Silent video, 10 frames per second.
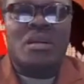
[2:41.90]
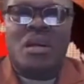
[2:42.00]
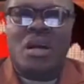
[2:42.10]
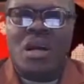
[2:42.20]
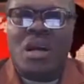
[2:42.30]

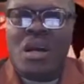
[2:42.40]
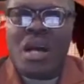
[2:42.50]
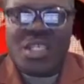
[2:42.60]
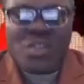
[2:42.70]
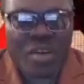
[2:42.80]

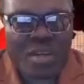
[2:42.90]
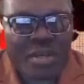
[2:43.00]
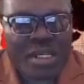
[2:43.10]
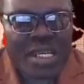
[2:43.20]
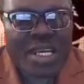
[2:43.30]
I strongly
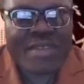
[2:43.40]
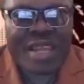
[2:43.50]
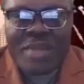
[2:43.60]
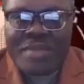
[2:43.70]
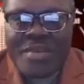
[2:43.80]
believe
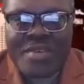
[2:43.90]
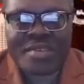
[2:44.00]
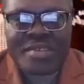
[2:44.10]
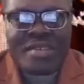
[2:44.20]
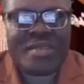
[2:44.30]
that
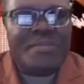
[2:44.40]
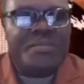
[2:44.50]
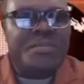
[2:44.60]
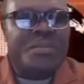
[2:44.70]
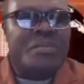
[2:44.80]
Liberians,
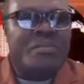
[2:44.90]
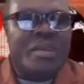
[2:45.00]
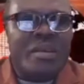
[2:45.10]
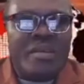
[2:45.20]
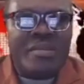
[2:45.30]

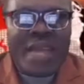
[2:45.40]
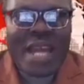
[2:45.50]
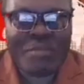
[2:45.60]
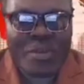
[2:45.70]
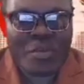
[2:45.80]
they
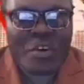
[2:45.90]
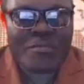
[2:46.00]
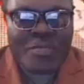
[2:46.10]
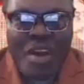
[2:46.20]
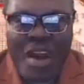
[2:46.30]
are people
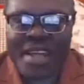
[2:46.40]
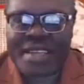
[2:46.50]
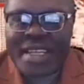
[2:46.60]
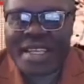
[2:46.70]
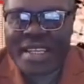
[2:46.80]
of pride
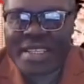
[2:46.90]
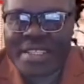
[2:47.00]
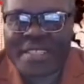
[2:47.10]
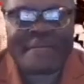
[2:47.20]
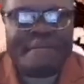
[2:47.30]
and dignity.